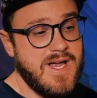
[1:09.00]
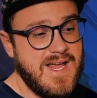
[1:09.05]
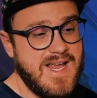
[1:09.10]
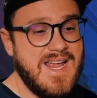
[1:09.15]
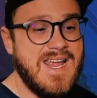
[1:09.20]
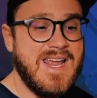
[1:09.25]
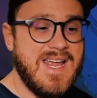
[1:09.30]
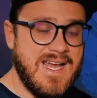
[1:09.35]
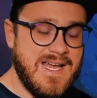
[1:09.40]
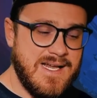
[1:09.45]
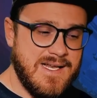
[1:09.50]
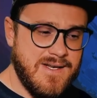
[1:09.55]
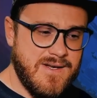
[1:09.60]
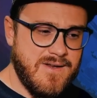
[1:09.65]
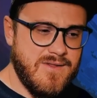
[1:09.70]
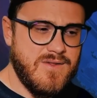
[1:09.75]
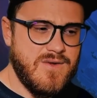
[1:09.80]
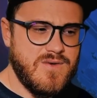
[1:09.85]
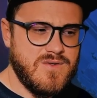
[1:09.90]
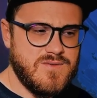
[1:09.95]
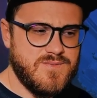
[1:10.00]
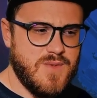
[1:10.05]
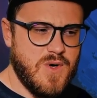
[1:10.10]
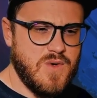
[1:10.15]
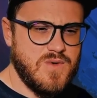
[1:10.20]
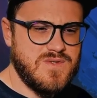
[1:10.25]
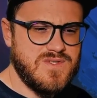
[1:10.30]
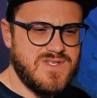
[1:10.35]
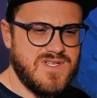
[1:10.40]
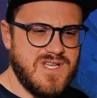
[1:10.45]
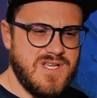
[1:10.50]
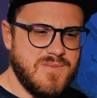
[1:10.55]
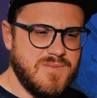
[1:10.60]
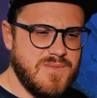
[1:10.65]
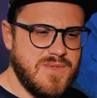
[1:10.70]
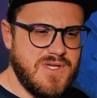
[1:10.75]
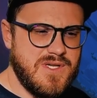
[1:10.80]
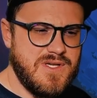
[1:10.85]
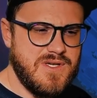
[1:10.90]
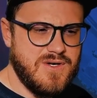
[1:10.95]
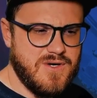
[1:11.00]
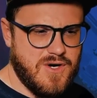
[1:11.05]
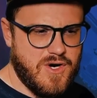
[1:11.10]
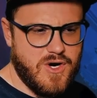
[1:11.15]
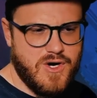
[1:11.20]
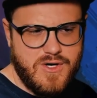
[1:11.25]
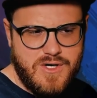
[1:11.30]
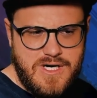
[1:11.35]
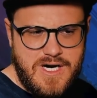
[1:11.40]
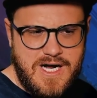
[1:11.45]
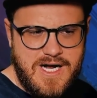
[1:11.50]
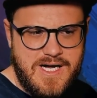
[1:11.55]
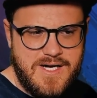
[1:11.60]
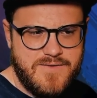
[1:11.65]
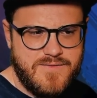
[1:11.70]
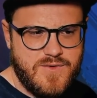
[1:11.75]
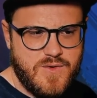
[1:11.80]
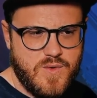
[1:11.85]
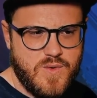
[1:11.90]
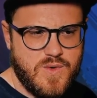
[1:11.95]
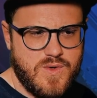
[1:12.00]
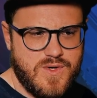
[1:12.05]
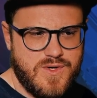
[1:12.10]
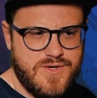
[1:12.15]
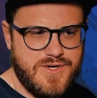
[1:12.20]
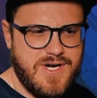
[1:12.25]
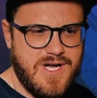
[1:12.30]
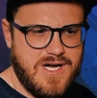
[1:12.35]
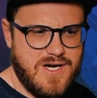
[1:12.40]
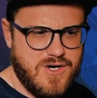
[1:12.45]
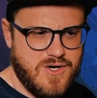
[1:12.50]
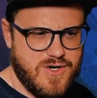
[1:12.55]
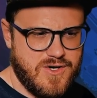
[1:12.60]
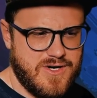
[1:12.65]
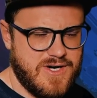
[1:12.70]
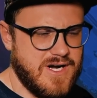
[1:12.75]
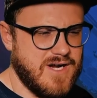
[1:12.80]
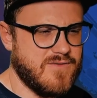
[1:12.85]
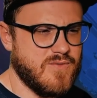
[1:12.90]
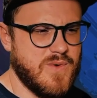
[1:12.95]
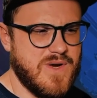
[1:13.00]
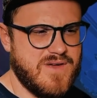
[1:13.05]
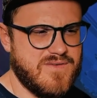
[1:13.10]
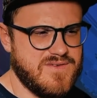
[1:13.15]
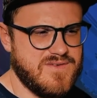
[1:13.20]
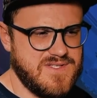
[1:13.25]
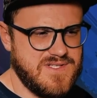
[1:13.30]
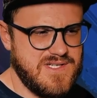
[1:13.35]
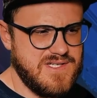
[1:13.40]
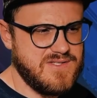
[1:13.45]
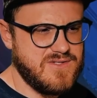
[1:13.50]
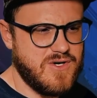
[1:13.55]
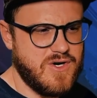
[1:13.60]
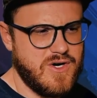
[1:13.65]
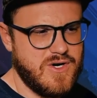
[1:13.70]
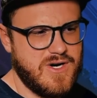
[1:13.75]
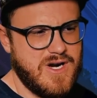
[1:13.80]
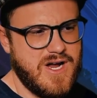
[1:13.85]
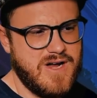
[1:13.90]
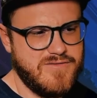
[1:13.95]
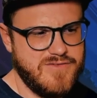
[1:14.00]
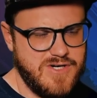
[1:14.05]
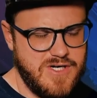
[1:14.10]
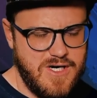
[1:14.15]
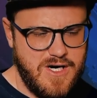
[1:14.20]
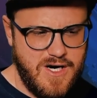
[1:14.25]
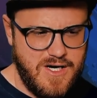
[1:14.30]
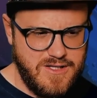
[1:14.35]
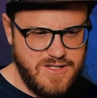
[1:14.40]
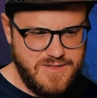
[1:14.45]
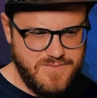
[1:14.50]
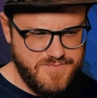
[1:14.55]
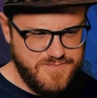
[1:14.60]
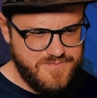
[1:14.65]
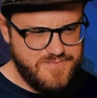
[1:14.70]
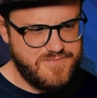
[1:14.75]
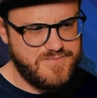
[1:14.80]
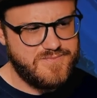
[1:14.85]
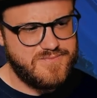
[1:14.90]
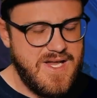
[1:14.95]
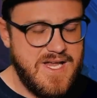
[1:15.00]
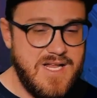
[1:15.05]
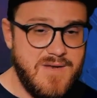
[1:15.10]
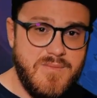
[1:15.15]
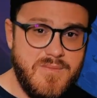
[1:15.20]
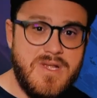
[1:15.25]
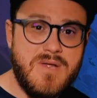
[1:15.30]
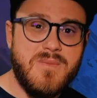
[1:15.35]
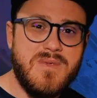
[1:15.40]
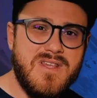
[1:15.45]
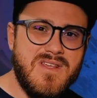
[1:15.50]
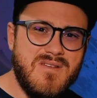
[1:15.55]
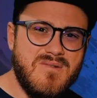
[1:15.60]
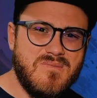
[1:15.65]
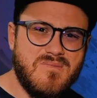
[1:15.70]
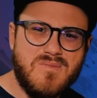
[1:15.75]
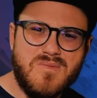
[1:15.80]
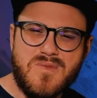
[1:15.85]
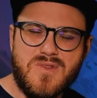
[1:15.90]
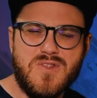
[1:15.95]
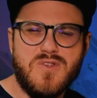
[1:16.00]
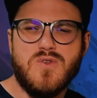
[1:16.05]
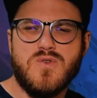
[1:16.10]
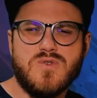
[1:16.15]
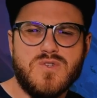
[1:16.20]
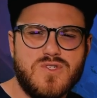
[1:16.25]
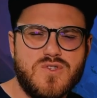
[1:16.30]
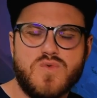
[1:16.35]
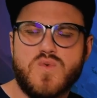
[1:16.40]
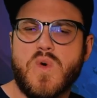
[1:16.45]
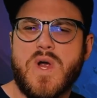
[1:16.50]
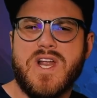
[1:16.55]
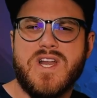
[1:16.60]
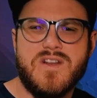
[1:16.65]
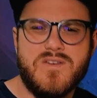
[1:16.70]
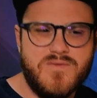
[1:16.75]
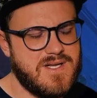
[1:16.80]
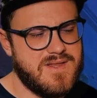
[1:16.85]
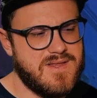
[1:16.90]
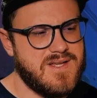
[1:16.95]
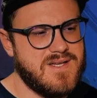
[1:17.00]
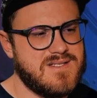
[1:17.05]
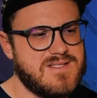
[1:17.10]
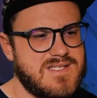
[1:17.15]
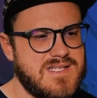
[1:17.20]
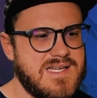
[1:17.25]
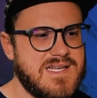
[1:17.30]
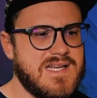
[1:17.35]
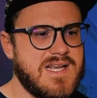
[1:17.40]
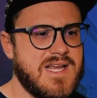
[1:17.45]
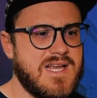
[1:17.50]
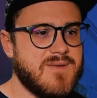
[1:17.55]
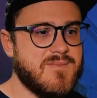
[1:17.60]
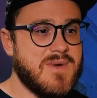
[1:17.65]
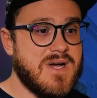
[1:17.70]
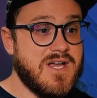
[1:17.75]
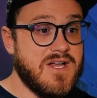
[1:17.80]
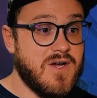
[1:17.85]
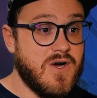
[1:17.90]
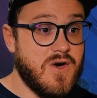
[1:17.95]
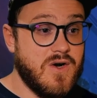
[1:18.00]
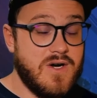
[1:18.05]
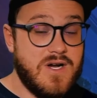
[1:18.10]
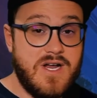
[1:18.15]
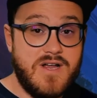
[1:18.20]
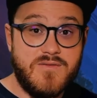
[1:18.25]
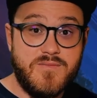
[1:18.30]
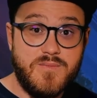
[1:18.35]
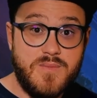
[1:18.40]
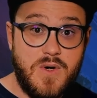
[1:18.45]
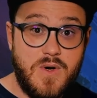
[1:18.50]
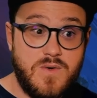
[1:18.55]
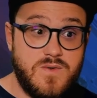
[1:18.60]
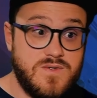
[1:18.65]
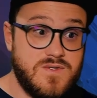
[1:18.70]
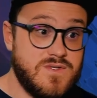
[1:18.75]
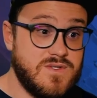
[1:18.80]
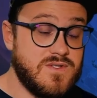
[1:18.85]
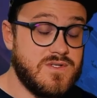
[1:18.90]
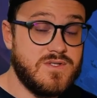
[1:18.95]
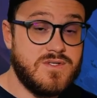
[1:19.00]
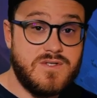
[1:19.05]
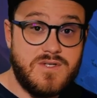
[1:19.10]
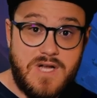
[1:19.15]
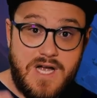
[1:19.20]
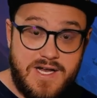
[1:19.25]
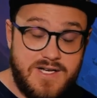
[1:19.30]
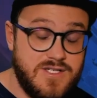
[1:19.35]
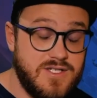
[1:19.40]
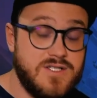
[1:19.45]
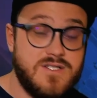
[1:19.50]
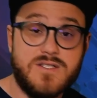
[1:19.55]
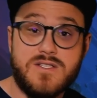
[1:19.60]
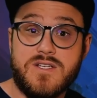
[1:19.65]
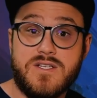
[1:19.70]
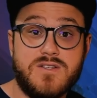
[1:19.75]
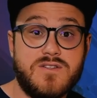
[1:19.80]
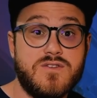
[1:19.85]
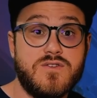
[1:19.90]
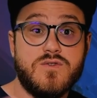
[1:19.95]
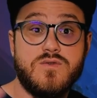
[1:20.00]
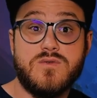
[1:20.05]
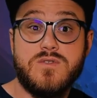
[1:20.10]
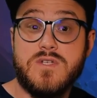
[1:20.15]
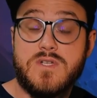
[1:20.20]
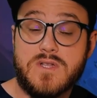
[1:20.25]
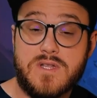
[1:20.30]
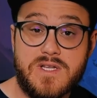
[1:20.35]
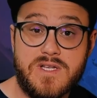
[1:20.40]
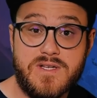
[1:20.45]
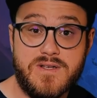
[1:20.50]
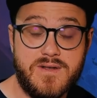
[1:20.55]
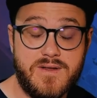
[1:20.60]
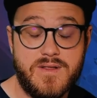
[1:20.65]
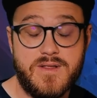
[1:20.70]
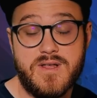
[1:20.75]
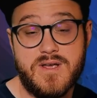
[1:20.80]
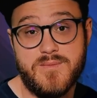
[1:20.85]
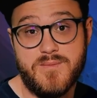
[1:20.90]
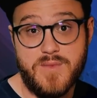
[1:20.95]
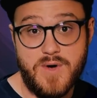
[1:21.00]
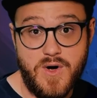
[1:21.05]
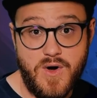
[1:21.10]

And those posts can be archived or not archived. We have this is archived column and maybe users write in and they say, hey, my archive posts, I just need to delete them